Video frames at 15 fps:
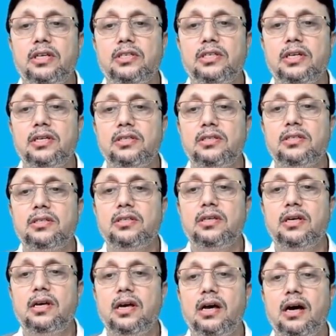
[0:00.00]
this
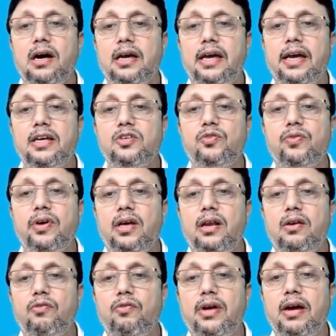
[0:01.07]
is case
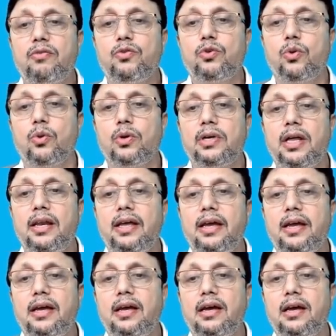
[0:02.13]
where we have
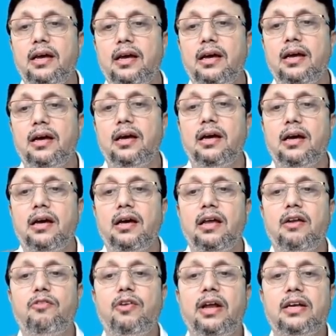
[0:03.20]
totally
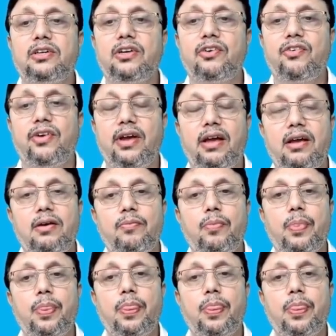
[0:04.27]
reflected ray.